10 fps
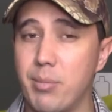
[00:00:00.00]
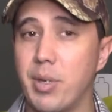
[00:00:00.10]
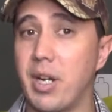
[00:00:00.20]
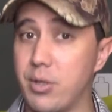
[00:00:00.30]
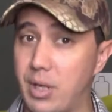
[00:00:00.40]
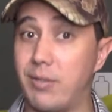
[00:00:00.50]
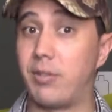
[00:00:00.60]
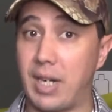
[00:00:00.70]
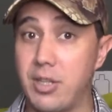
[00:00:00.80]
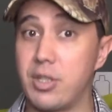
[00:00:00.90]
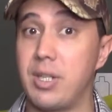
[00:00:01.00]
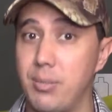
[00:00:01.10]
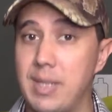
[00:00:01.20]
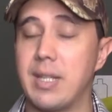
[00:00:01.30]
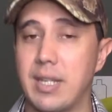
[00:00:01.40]
but I do have a range near
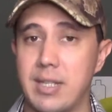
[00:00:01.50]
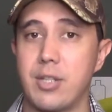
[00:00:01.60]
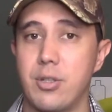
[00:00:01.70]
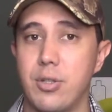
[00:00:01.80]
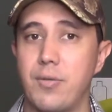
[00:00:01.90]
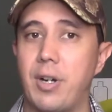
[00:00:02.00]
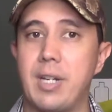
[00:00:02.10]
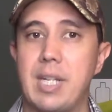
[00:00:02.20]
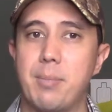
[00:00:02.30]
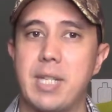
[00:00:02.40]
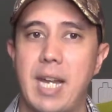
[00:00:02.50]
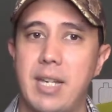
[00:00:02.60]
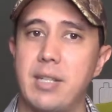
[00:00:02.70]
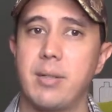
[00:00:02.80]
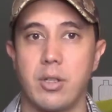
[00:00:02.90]
me that does use very deep
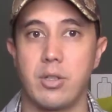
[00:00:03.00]
sand.